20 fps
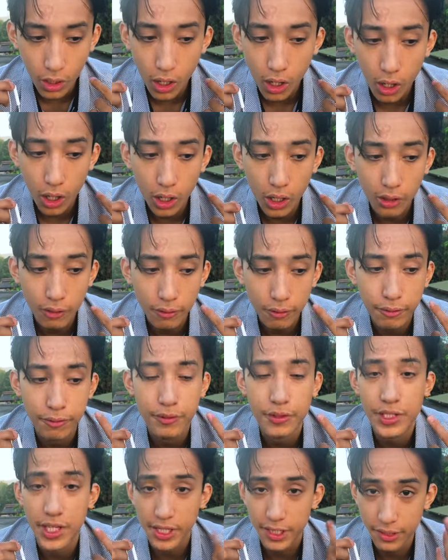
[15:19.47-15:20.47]
of
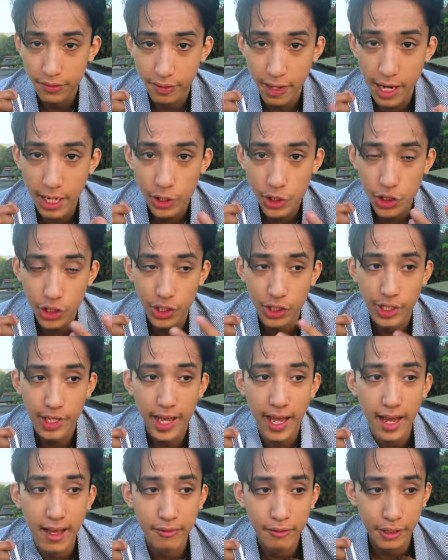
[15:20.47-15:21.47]
satisfaction
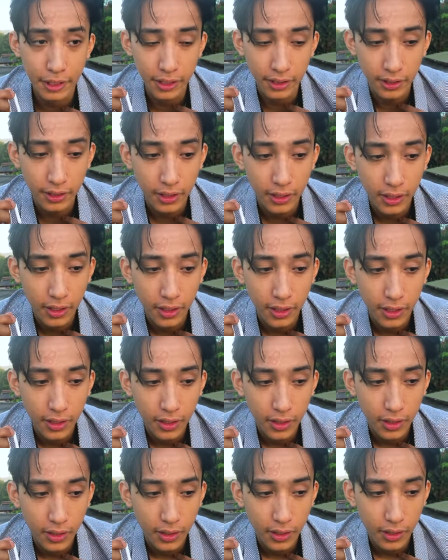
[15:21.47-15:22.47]
having
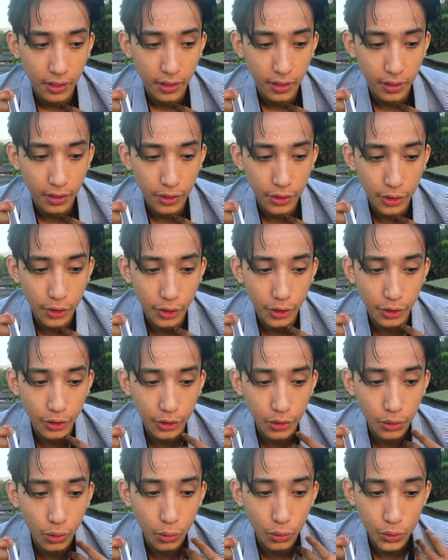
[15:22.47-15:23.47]
your
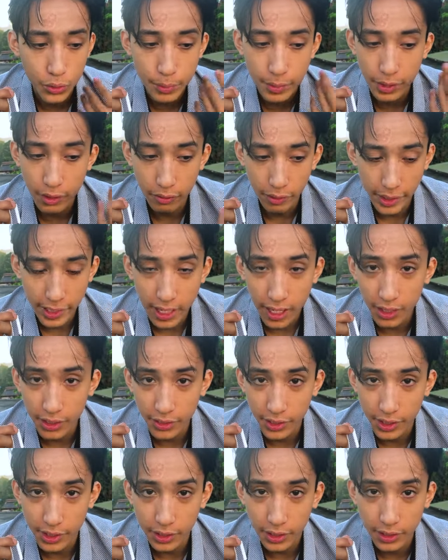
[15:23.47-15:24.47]
goals be a
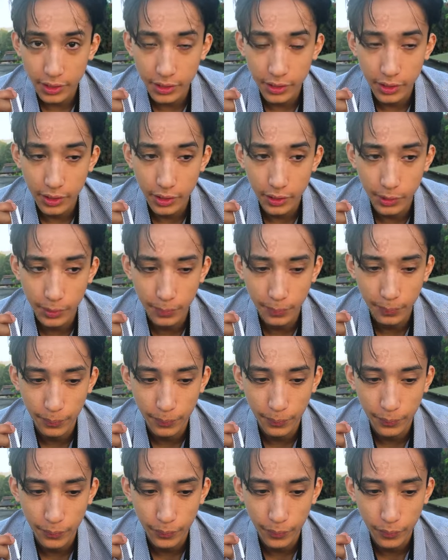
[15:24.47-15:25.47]
reality um,
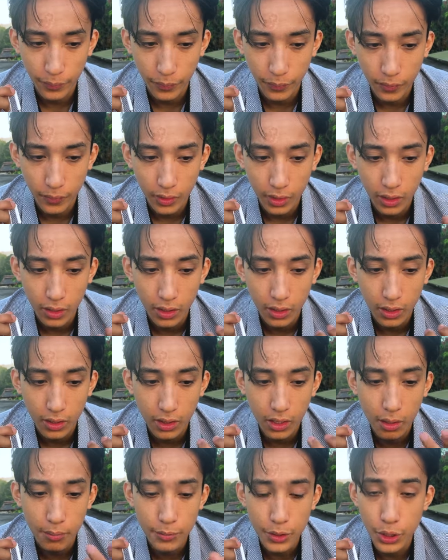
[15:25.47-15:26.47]

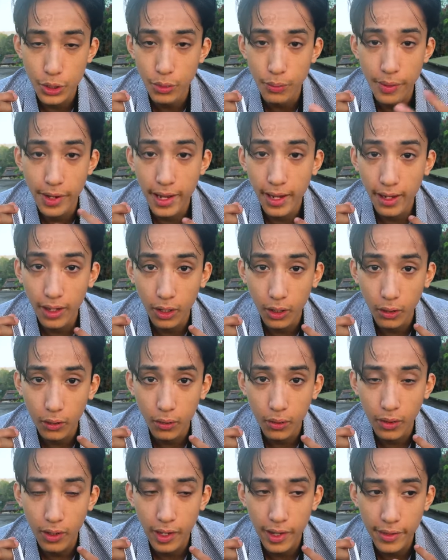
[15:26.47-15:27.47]
come to you now
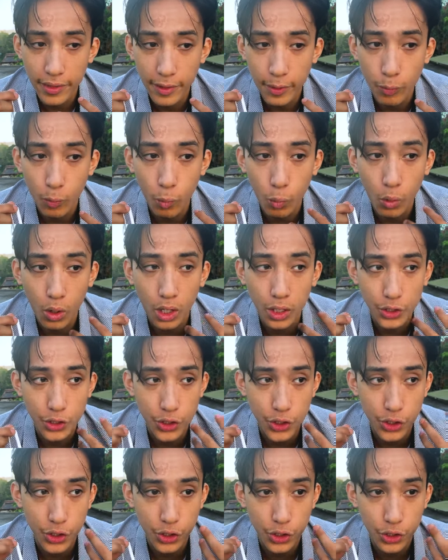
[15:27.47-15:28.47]
and then
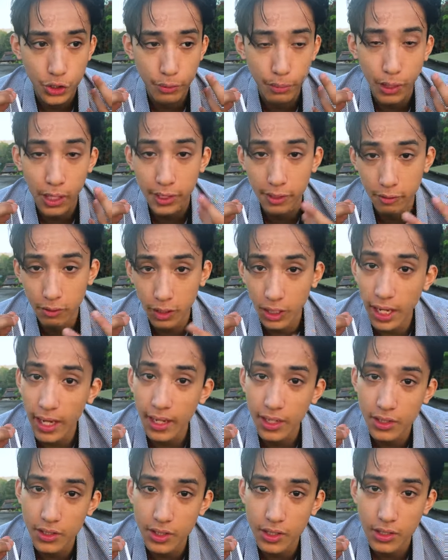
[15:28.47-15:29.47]
watch your body
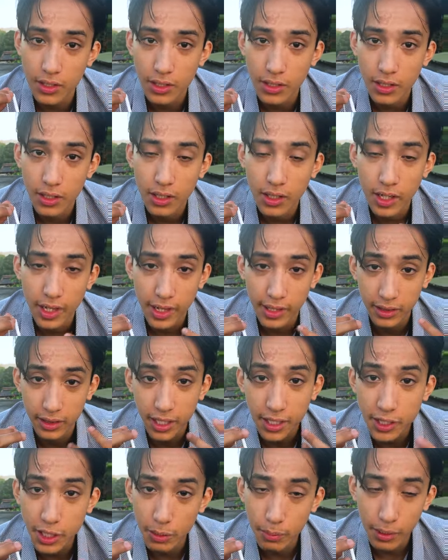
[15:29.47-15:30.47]
relax and
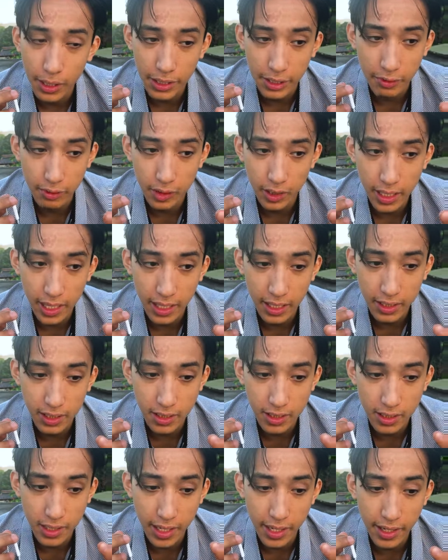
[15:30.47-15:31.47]
let your body
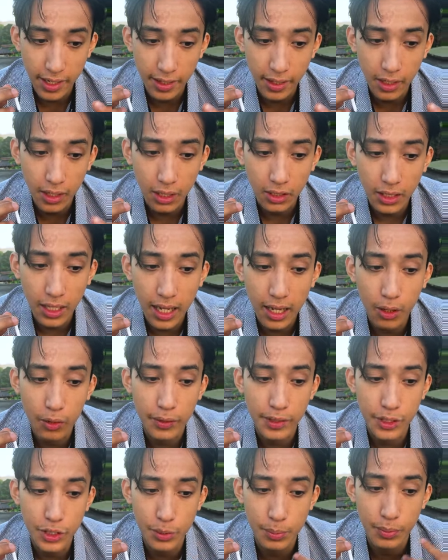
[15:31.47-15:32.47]
relax and allow
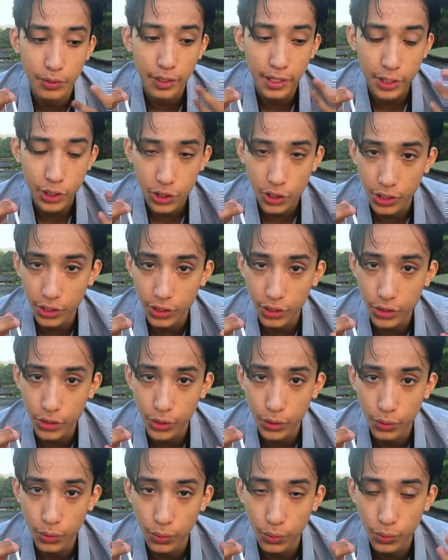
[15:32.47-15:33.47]
inspiration
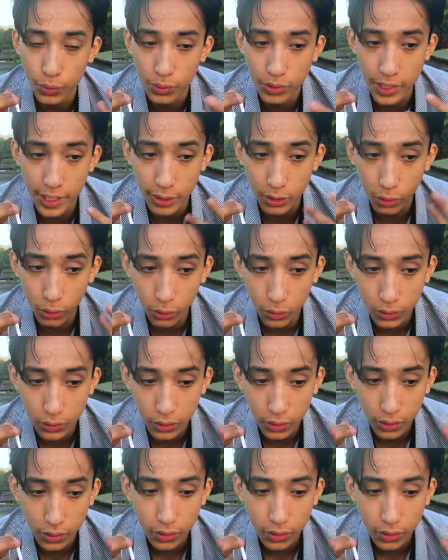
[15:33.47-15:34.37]
to take hold.